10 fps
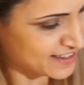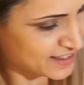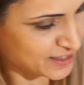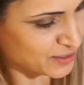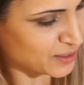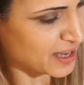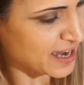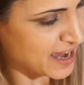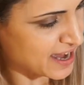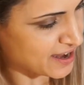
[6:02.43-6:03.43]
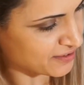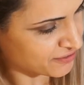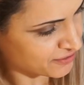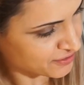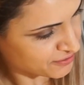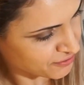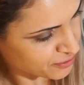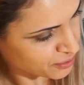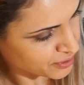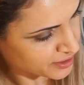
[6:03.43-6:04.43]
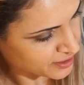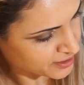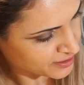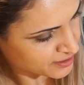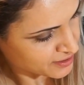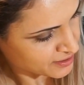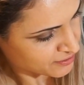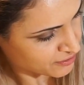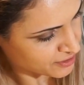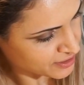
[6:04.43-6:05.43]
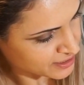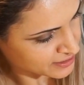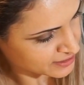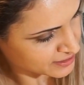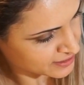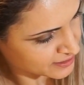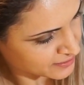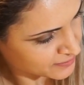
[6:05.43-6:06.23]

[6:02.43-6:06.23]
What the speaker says: This is all I have for this.